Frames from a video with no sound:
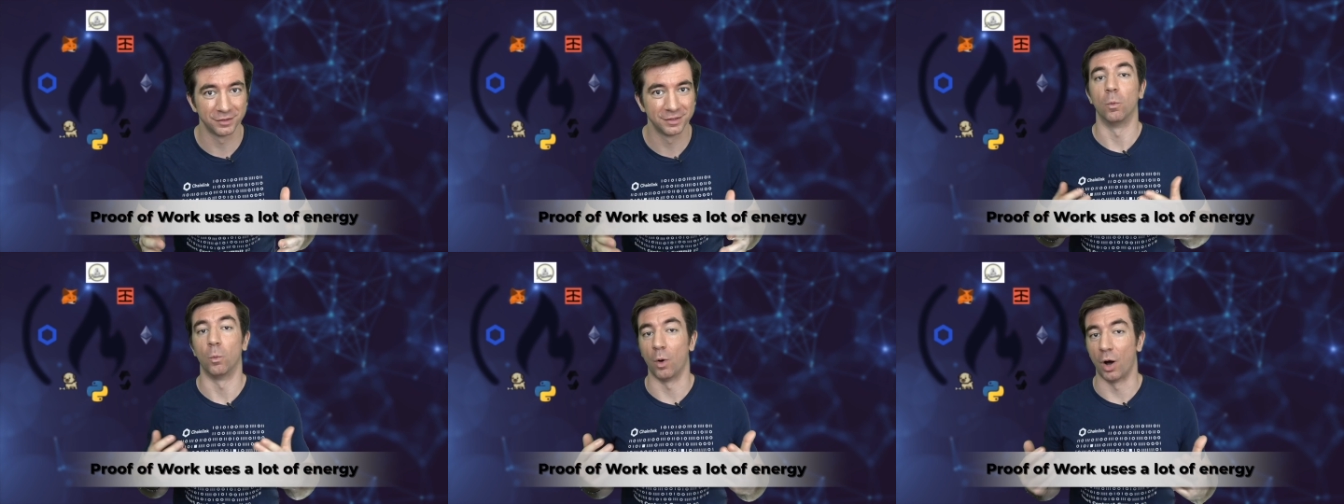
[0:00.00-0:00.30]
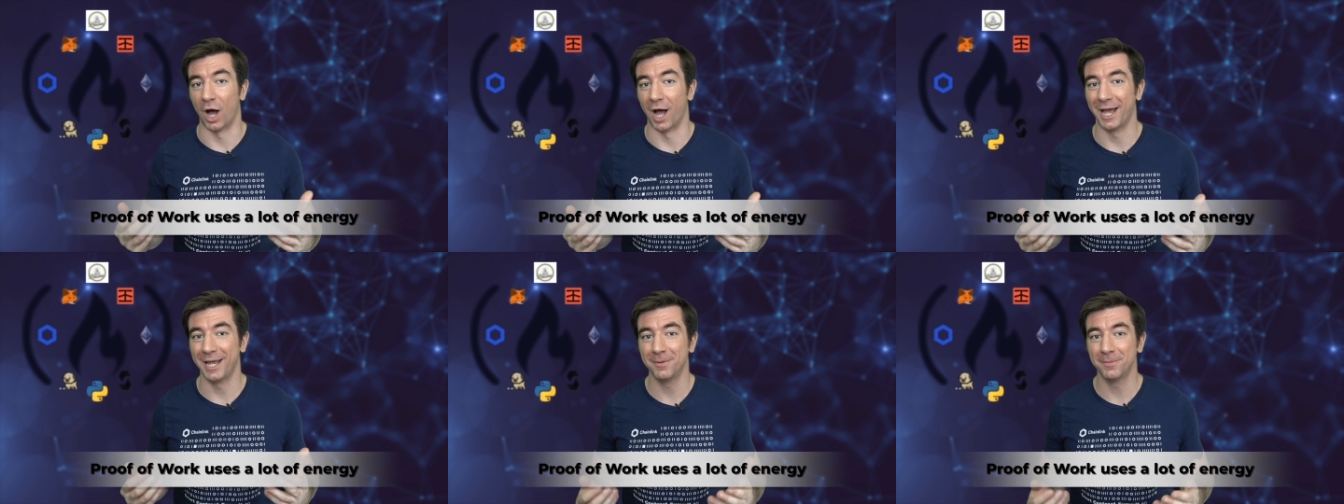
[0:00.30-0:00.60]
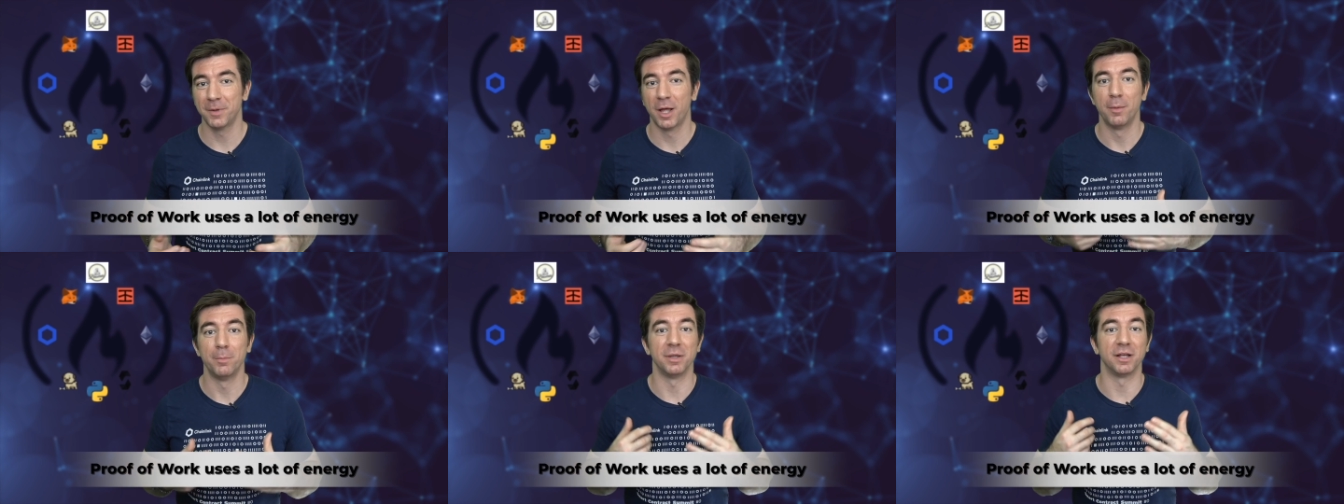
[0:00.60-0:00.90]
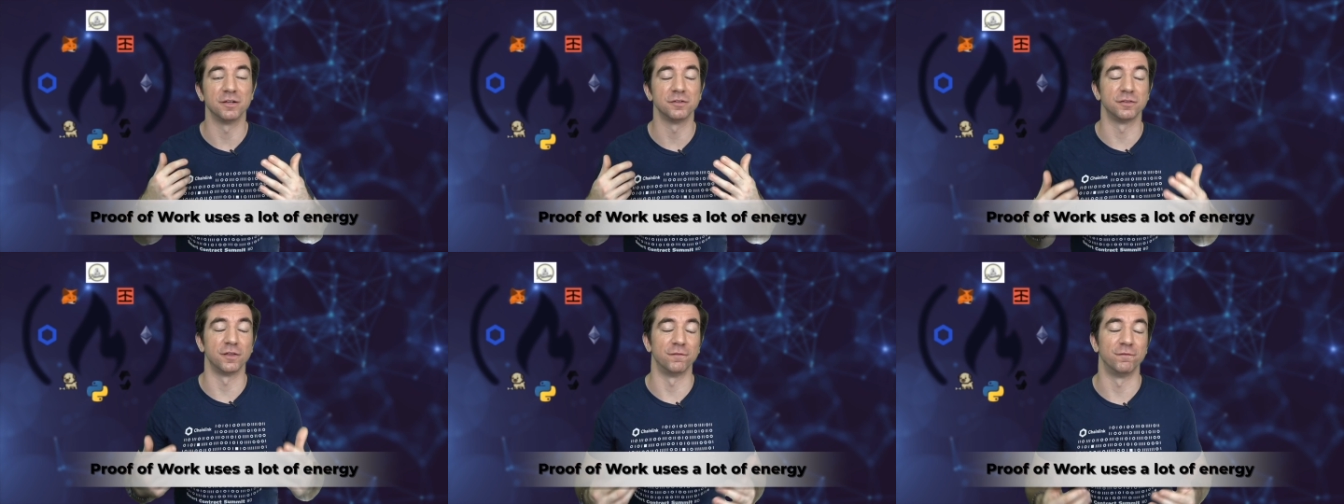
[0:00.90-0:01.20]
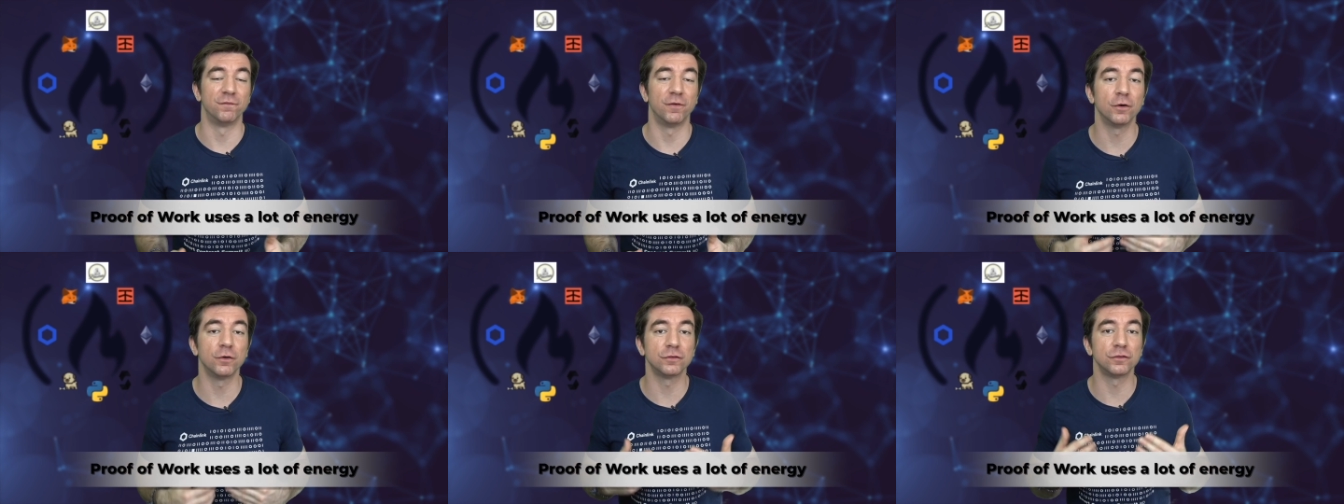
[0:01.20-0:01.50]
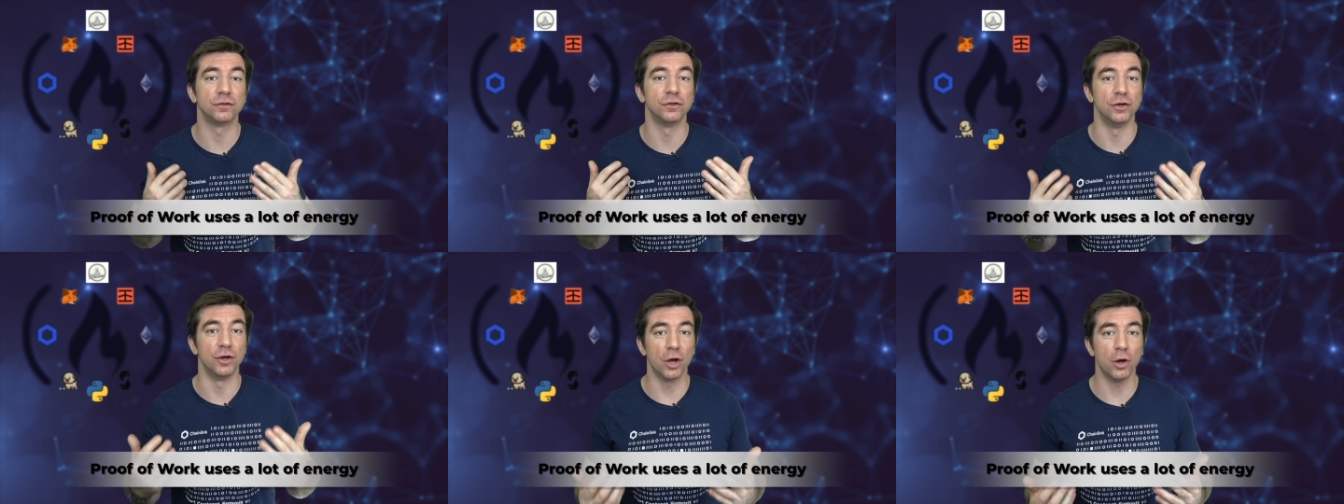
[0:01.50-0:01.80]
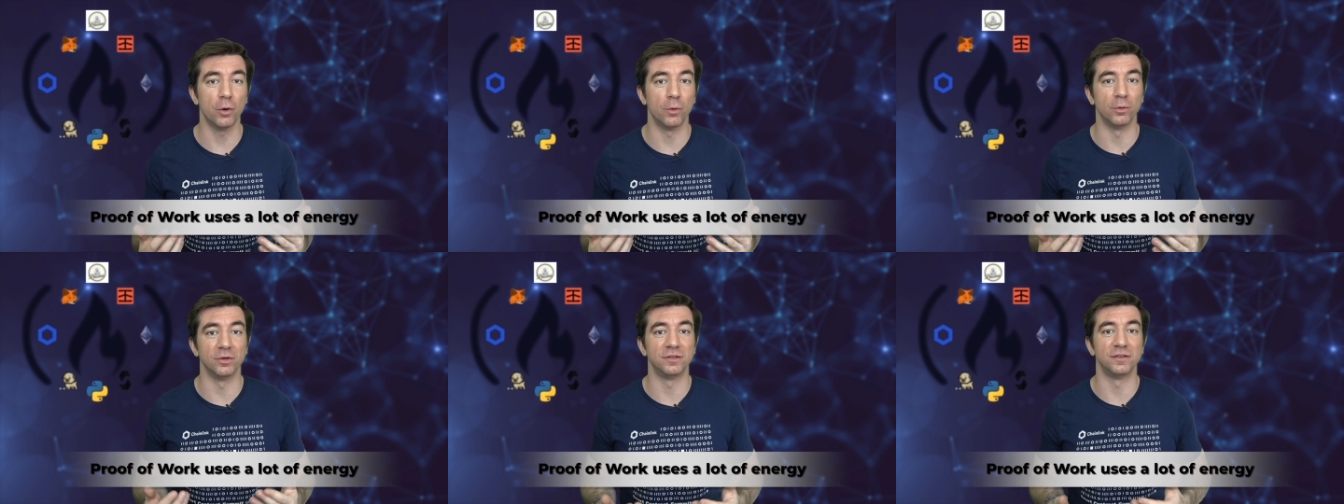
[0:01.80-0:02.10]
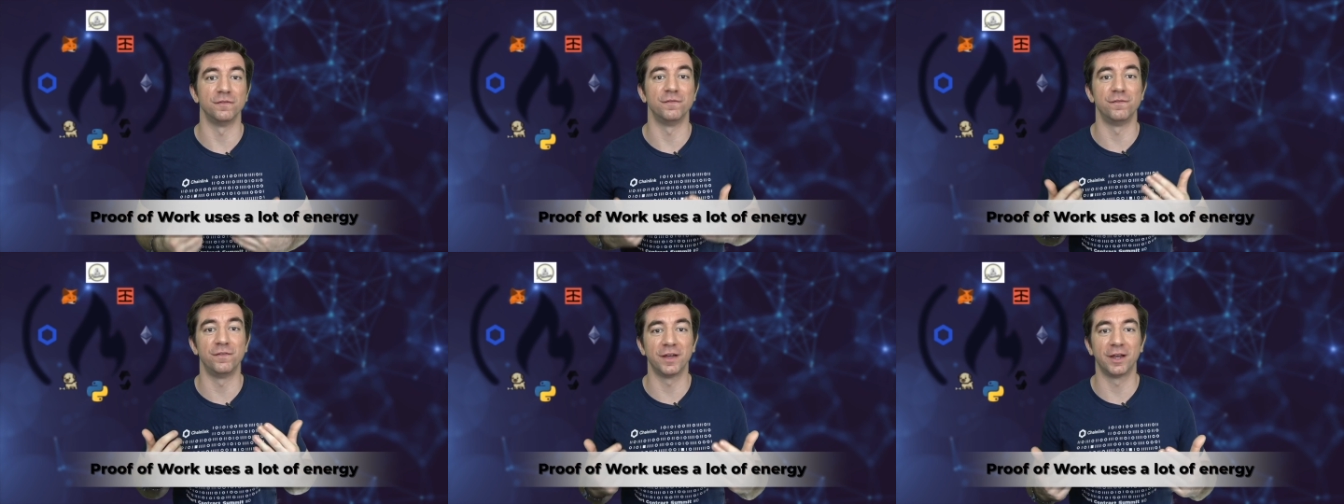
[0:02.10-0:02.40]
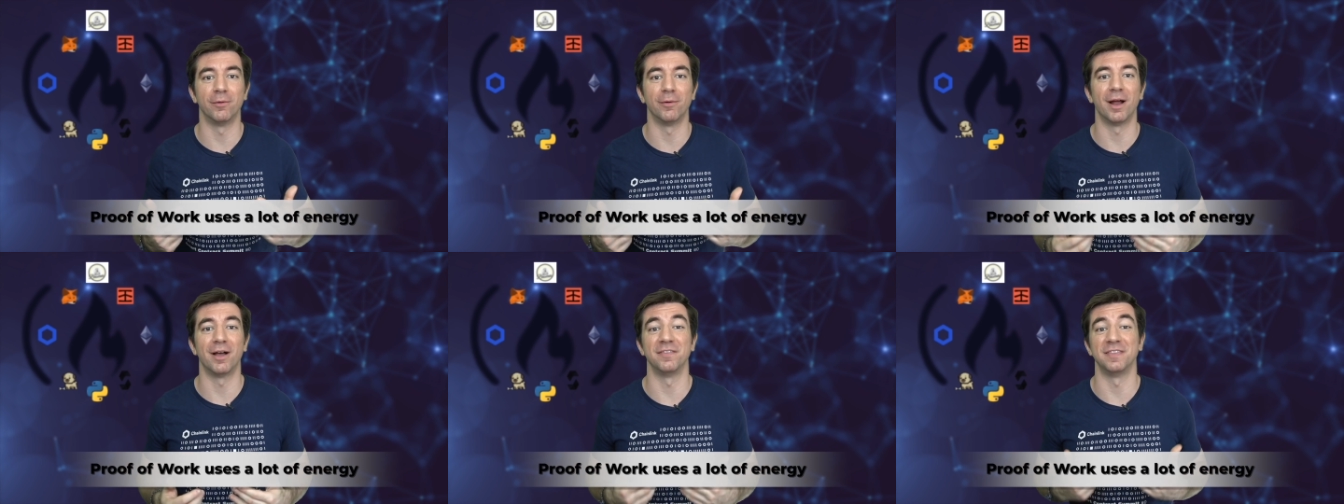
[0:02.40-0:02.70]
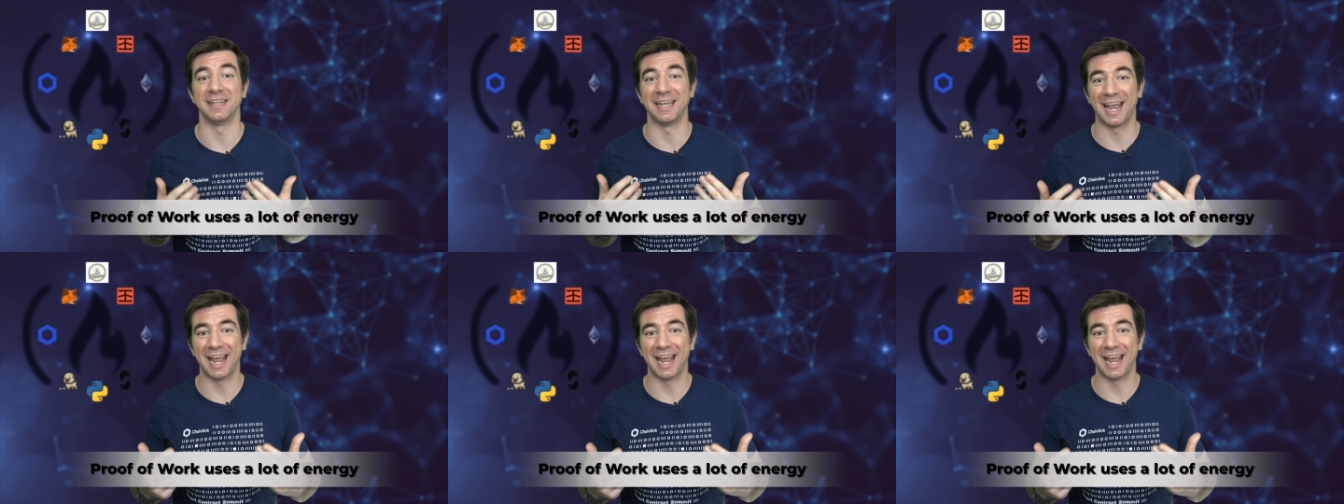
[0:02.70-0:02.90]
Why? Because the first node to figure out the